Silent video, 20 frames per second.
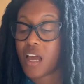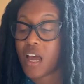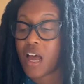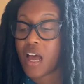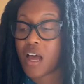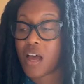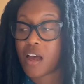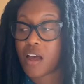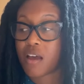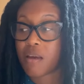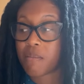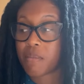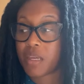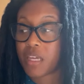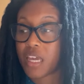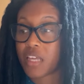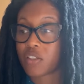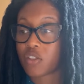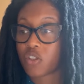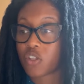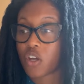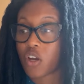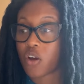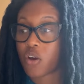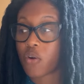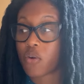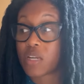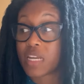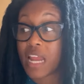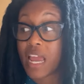Um, and
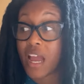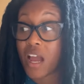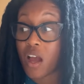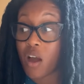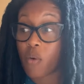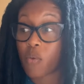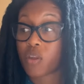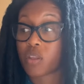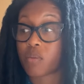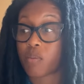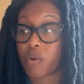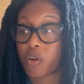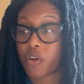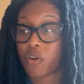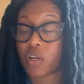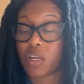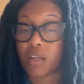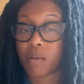so now with Mercury